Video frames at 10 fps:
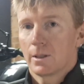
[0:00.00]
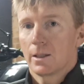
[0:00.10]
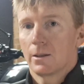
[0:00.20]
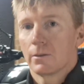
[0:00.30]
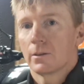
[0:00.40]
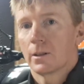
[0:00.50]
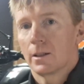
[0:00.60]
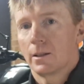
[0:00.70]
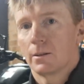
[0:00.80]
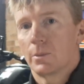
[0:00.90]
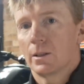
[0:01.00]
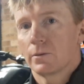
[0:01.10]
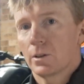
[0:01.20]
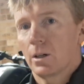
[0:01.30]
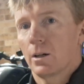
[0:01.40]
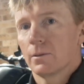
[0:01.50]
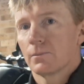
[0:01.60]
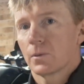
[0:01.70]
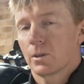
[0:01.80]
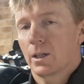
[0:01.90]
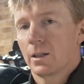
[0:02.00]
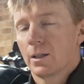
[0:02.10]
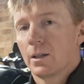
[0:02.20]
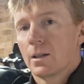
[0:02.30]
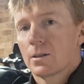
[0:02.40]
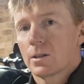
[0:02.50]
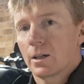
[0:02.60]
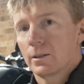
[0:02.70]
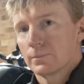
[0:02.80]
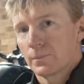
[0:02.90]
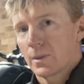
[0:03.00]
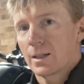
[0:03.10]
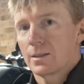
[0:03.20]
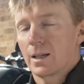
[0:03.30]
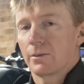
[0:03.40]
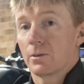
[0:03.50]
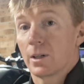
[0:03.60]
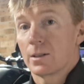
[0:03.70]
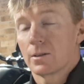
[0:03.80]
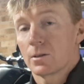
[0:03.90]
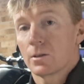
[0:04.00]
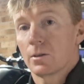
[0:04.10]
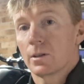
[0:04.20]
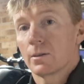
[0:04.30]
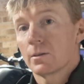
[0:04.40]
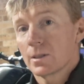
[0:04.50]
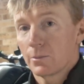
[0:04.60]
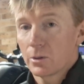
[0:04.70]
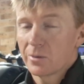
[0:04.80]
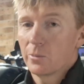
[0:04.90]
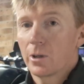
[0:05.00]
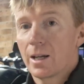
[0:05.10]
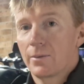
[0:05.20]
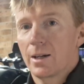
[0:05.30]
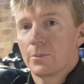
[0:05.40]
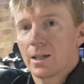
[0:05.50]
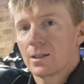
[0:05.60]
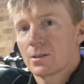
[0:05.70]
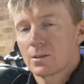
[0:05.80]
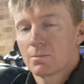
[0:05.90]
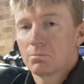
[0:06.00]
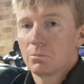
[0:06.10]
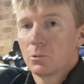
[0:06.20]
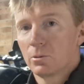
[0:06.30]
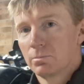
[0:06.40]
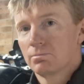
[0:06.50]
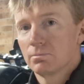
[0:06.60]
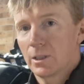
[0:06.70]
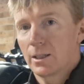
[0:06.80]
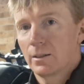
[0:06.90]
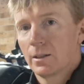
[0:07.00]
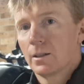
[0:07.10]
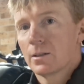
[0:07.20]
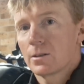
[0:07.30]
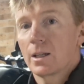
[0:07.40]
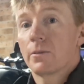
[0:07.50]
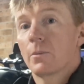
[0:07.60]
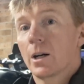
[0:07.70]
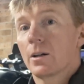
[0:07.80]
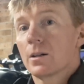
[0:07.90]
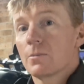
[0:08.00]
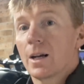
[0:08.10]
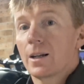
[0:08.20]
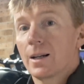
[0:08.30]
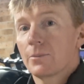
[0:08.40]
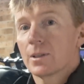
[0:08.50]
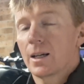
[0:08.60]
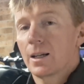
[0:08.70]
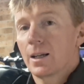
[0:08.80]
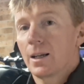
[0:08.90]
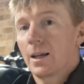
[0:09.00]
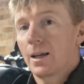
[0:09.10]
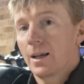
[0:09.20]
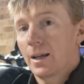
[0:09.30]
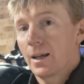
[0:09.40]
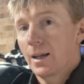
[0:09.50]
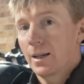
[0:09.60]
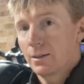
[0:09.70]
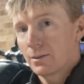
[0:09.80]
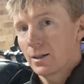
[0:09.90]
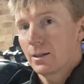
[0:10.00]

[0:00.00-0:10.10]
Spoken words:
in the bin file, right? So that's the other reason too, that sometimes we might have updates, because Cfmoto's made an update, and